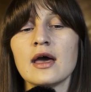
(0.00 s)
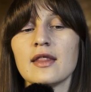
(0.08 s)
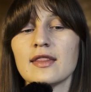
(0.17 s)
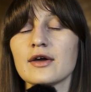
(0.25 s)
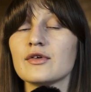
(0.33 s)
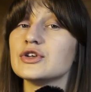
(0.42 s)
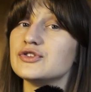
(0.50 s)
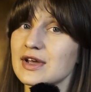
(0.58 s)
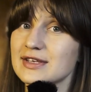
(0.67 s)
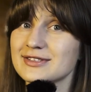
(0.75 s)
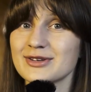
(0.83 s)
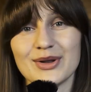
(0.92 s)
There are
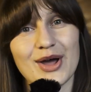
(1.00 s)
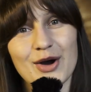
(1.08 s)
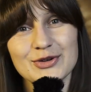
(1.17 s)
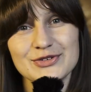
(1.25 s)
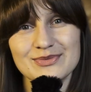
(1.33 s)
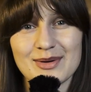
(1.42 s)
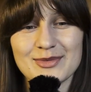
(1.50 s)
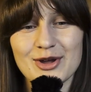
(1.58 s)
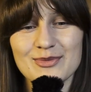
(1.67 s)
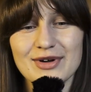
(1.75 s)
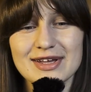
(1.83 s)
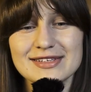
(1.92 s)
tricks on how to remember
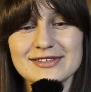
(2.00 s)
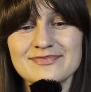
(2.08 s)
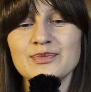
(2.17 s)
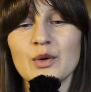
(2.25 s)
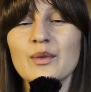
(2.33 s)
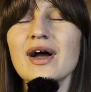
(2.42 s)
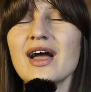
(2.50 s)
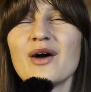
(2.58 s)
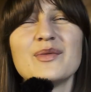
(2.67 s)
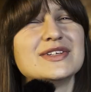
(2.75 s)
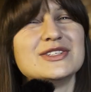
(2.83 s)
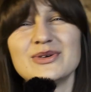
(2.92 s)
your brands. Why
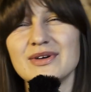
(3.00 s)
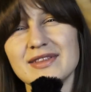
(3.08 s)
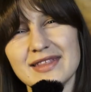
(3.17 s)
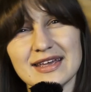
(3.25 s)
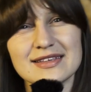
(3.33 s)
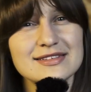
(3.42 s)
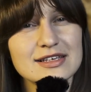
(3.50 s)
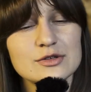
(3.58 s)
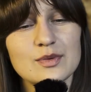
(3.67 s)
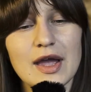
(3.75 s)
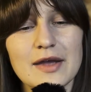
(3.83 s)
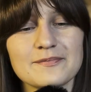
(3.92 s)
are we doing things
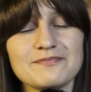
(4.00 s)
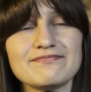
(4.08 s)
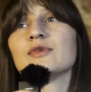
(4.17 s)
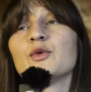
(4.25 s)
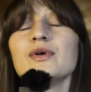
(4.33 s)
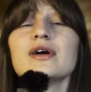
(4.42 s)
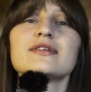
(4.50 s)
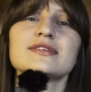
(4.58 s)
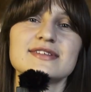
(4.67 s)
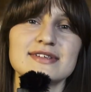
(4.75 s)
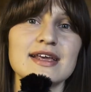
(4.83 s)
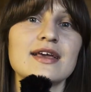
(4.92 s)
this way? We are
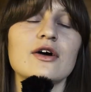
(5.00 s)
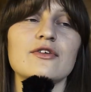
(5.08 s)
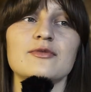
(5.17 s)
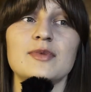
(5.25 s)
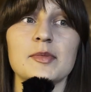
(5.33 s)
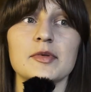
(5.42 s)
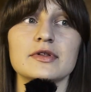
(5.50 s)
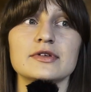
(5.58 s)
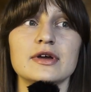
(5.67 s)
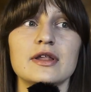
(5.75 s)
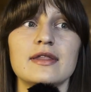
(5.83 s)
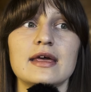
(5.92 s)
sick of people
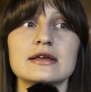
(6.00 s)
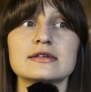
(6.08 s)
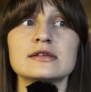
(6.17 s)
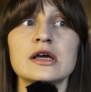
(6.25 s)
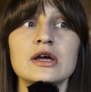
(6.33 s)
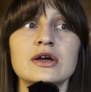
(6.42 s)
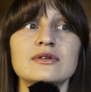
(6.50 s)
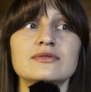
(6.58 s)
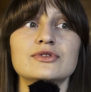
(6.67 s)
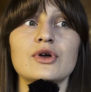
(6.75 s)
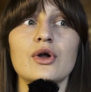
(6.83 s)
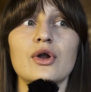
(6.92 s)
doing things
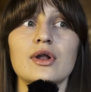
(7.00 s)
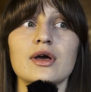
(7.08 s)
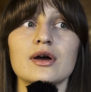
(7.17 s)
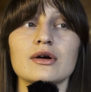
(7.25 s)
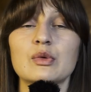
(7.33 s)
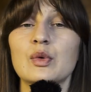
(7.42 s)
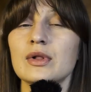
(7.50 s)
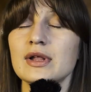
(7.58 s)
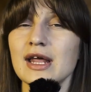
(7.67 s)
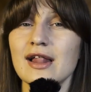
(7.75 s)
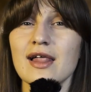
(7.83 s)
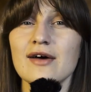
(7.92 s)
not on a
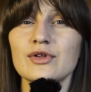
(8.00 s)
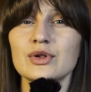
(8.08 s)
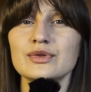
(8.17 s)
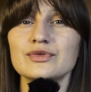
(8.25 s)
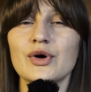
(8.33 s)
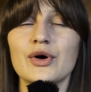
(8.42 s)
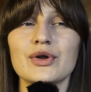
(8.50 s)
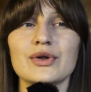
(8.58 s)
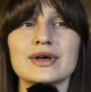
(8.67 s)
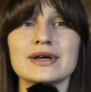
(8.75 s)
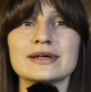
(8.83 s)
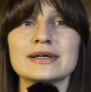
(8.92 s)
quality level, not on
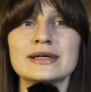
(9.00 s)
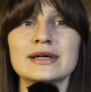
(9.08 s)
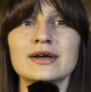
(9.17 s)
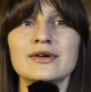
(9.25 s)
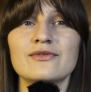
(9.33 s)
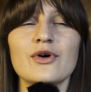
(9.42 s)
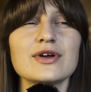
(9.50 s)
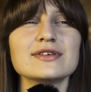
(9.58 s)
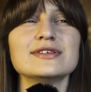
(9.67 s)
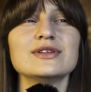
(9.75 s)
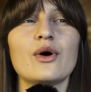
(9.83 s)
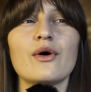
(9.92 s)
a
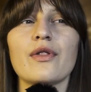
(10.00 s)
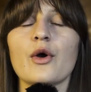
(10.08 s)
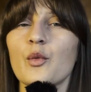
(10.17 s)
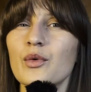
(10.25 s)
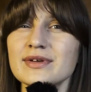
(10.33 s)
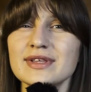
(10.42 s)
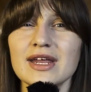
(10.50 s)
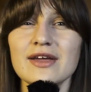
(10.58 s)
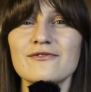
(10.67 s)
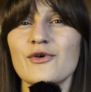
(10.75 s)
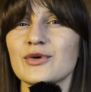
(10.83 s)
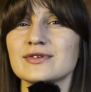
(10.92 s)
focusing on the
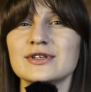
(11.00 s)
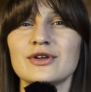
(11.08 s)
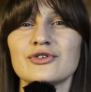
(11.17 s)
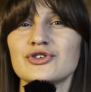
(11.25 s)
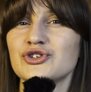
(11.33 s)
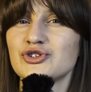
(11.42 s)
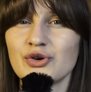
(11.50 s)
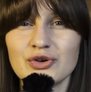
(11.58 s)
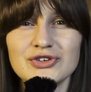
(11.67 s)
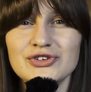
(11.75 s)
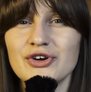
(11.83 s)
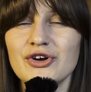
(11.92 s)
quantity, focusing on
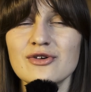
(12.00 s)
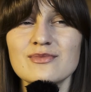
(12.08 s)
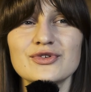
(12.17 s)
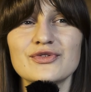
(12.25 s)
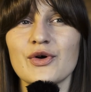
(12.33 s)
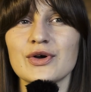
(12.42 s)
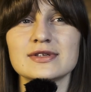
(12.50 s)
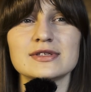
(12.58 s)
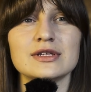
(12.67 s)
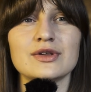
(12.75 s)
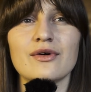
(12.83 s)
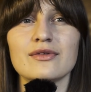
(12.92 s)
short term,
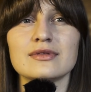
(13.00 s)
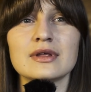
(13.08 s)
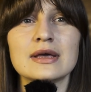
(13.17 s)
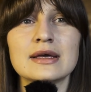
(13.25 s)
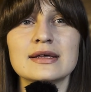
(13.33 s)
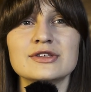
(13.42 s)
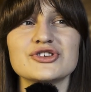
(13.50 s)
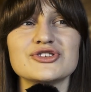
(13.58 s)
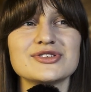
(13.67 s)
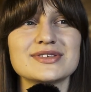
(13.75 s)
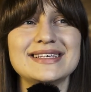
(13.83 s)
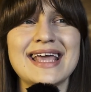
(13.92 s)
focusing on
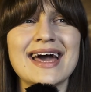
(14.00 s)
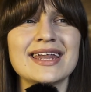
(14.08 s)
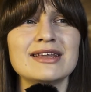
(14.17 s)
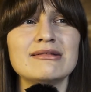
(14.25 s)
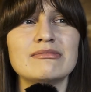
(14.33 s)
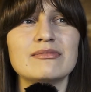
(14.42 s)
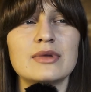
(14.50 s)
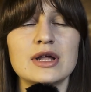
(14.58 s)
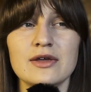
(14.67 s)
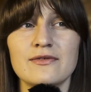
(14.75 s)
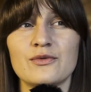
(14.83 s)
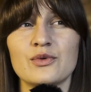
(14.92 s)
just getting
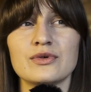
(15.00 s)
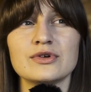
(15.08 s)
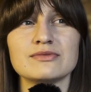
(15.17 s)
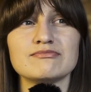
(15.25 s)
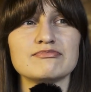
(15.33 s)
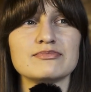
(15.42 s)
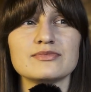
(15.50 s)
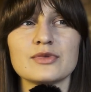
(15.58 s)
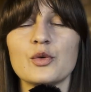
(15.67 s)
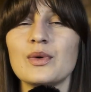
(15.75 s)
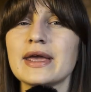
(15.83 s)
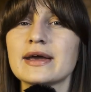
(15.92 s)
money for
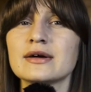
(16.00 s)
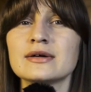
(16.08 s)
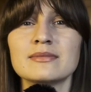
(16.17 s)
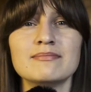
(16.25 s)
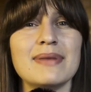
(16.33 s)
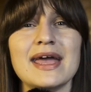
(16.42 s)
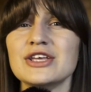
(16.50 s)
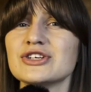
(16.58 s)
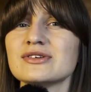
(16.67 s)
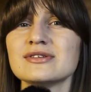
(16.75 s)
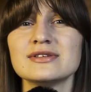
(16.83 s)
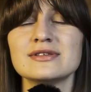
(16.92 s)
quick
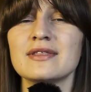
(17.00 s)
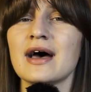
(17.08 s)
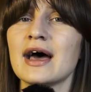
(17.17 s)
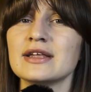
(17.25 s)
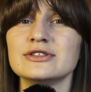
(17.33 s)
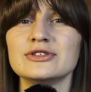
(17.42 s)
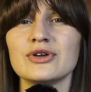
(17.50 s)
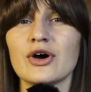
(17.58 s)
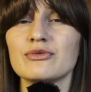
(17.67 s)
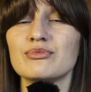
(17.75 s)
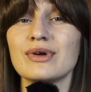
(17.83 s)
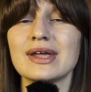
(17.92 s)
pages that do
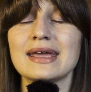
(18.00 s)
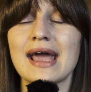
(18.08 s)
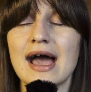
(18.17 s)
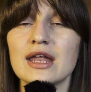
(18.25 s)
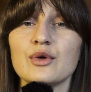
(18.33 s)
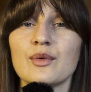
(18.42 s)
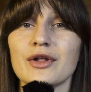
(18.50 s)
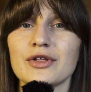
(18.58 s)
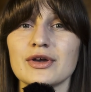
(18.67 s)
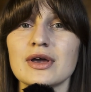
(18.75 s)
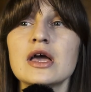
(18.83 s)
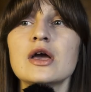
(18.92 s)
not bring any
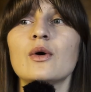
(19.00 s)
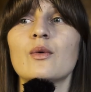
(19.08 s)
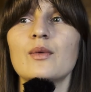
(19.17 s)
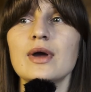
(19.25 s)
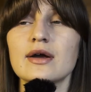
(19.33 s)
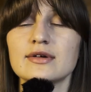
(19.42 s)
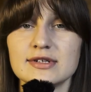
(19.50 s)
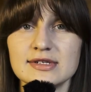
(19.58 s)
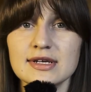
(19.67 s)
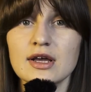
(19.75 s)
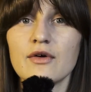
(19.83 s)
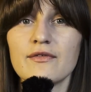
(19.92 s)
value. We are
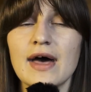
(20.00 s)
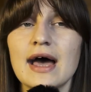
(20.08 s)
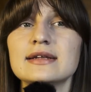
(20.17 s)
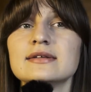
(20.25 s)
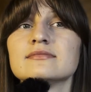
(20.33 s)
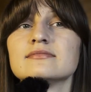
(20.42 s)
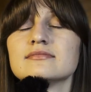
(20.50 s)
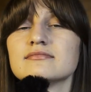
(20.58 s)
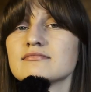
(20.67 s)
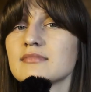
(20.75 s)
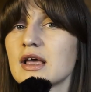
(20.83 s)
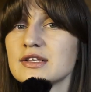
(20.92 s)
sick of that,
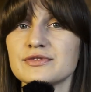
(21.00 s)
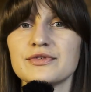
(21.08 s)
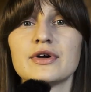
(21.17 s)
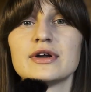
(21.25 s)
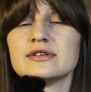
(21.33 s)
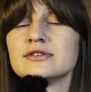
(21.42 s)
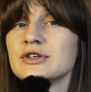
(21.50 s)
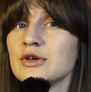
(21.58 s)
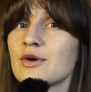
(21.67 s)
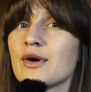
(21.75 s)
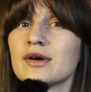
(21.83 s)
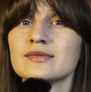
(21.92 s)
as far as
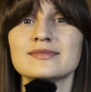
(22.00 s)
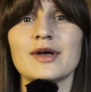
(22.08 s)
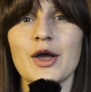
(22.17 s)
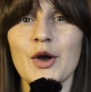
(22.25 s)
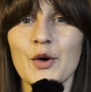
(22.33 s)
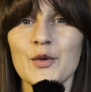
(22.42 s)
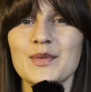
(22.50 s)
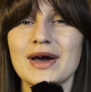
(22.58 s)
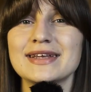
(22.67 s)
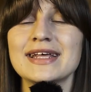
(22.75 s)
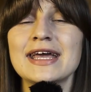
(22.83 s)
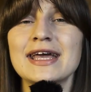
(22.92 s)
you are, I hope.
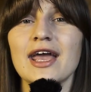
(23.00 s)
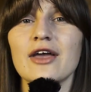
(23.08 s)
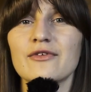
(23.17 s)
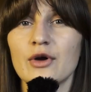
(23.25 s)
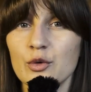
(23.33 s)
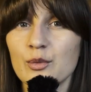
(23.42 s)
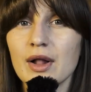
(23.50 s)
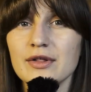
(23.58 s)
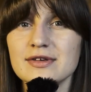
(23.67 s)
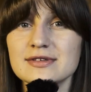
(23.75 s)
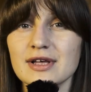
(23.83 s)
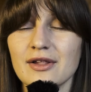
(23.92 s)
And if our
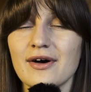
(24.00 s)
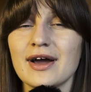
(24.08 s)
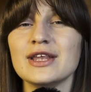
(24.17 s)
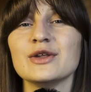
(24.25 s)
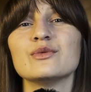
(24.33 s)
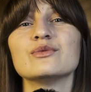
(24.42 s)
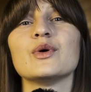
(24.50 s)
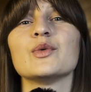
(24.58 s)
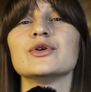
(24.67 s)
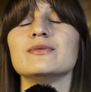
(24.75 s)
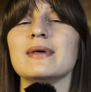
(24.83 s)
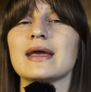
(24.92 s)
values align, we
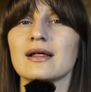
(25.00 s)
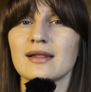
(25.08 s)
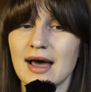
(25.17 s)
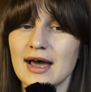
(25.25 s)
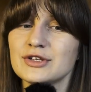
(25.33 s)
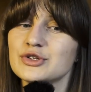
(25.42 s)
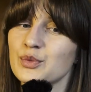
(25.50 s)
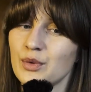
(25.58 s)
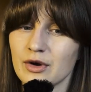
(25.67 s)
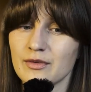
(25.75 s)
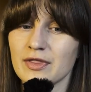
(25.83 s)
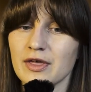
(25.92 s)
would be glad to
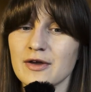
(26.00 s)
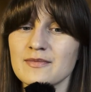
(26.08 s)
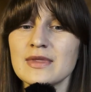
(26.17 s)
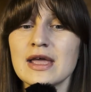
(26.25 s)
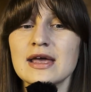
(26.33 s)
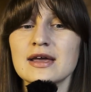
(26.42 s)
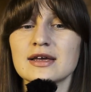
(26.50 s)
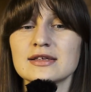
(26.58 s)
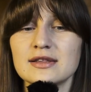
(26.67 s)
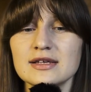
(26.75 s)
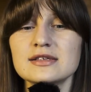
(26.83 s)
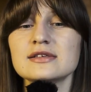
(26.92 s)
work with you.
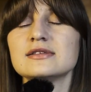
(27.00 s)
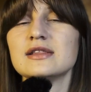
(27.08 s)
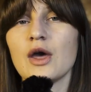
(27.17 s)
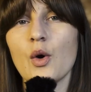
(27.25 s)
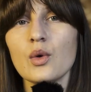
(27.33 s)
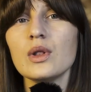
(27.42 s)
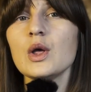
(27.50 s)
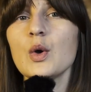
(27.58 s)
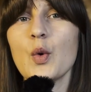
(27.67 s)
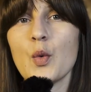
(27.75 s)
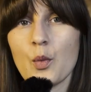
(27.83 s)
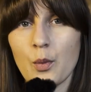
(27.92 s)
Because this is the only
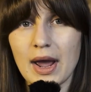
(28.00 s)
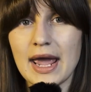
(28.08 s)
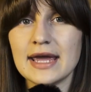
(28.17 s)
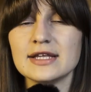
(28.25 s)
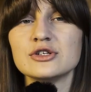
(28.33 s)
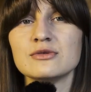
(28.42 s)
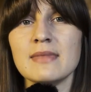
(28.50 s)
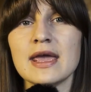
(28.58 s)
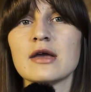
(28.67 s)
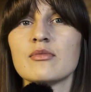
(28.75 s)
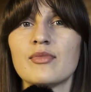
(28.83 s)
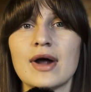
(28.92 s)
way to
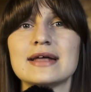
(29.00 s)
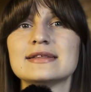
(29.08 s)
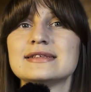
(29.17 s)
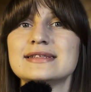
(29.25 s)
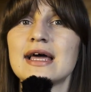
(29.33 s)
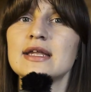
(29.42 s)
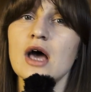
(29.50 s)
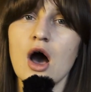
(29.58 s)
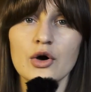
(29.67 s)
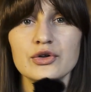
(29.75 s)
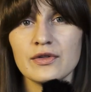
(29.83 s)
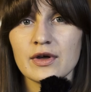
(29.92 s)
make brands stand
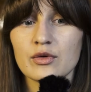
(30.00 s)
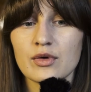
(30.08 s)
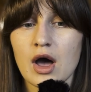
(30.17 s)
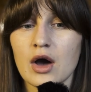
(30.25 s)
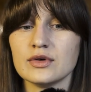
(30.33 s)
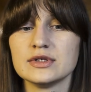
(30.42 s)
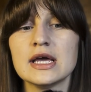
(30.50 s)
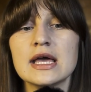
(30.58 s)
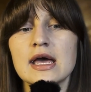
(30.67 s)
out of the crowd.